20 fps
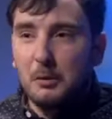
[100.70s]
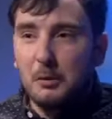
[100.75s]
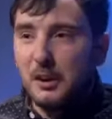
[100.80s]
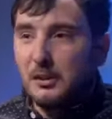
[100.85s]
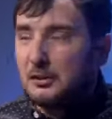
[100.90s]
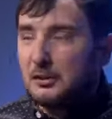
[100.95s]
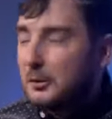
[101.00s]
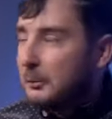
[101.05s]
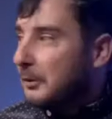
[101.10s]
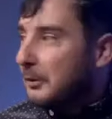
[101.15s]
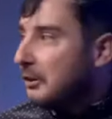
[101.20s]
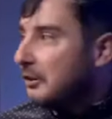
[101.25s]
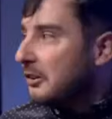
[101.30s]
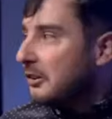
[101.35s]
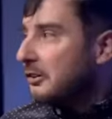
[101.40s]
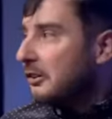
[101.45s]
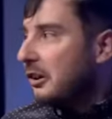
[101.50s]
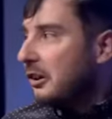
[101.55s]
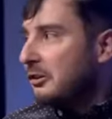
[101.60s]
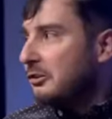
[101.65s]
Plus, to be
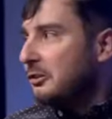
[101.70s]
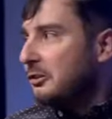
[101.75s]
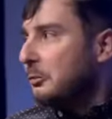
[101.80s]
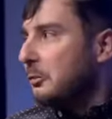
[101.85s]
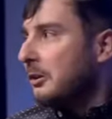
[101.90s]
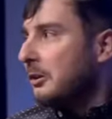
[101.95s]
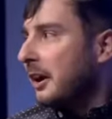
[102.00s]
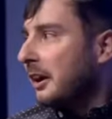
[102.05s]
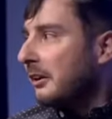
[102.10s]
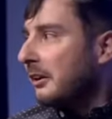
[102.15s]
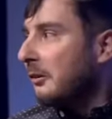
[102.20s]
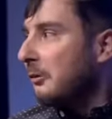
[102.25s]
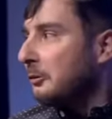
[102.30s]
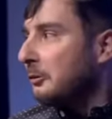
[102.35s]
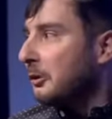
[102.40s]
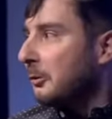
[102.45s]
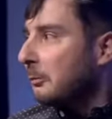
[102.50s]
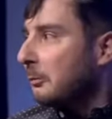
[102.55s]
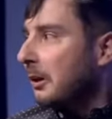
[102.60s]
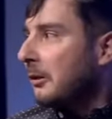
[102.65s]
honest, I just want to hang out
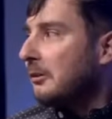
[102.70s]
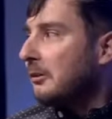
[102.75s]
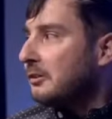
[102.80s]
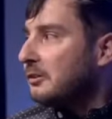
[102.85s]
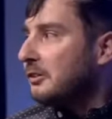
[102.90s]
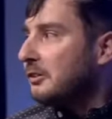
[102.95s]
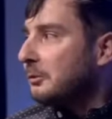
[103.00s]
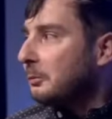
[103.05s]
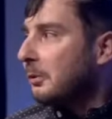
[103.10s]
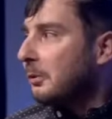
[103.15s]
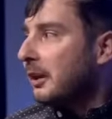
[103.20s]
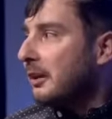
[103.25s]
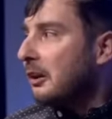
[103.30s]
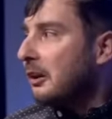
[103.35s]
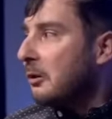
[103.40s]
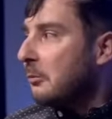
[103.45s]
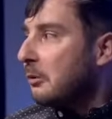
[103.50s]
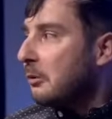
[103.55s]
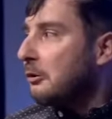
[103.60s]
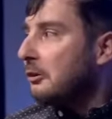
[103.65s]
on your boat and just play
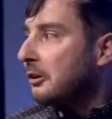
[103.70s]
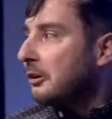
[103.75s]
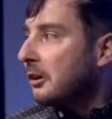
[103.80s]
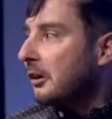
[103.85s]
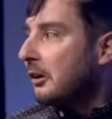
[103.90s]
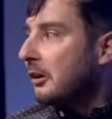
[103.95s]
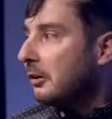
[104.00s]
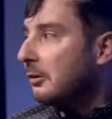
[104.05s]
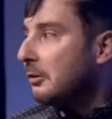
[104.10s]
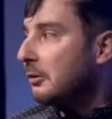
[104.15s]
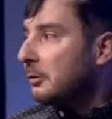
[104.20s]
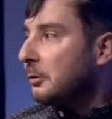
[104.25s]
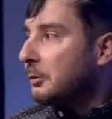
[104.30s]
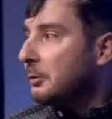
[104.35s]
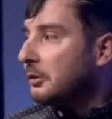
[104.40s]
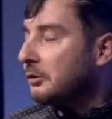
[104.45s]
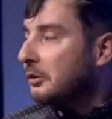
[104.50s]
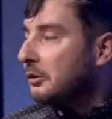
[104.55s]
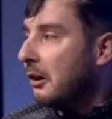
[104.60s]
harmonica all the